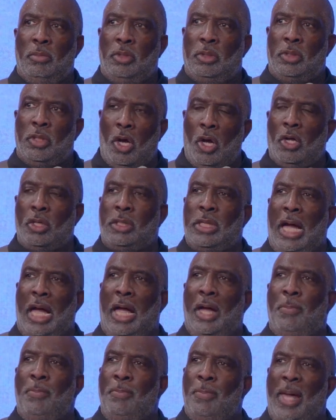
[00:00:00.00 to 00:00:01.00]
Talk to
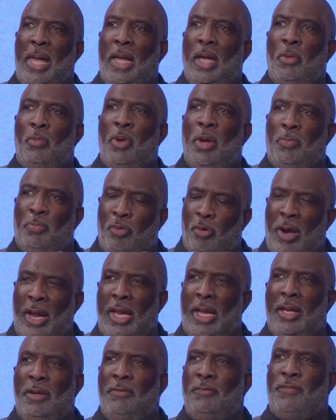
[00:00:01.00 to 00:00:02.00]
our mayor, we're
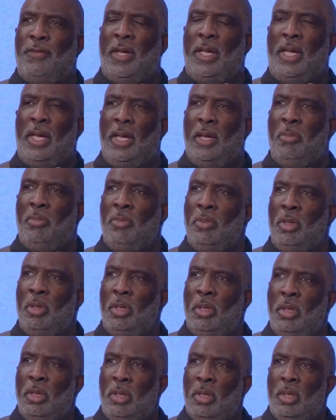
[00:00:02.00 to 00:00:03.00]
praying for him.
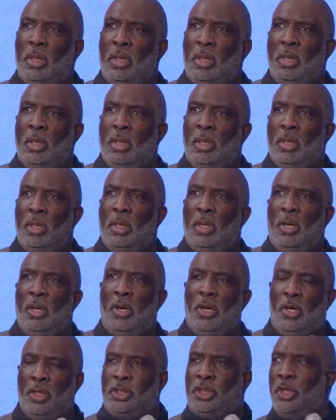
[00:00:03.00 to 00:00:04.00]

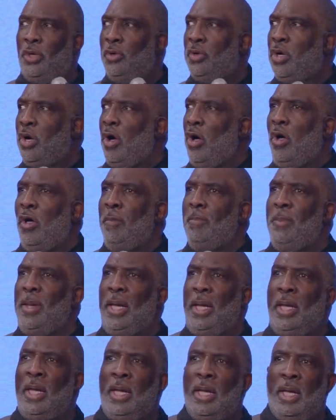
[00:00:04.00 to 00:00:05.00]
Herschel called
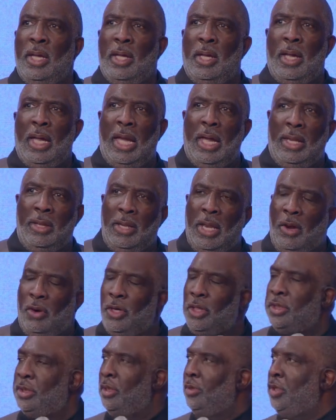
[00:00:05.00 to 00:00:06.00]
me. And
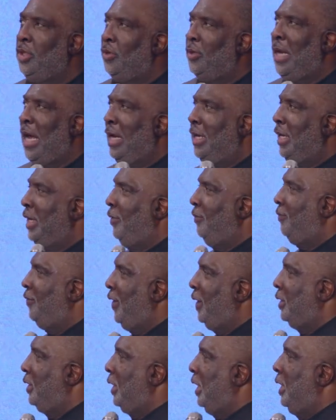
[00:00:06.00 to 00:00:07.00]
Herschel, you and I didn't
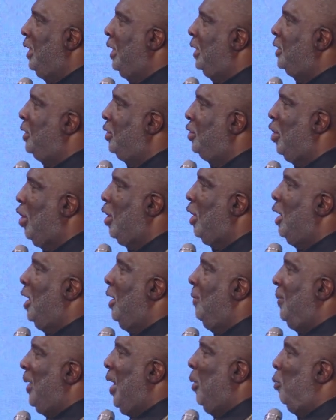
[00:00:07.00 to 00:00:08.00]
get to talk,
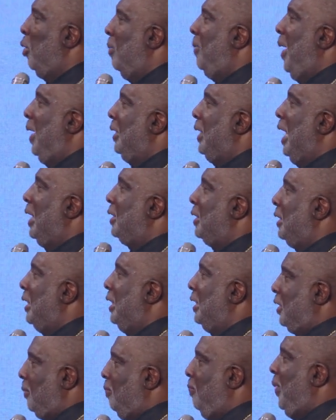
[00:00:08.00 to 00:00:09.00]
but I'm worried about that.
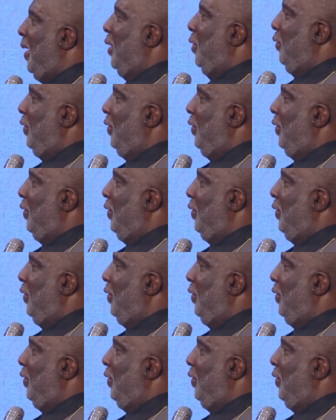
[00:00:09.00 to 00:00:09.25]
This bill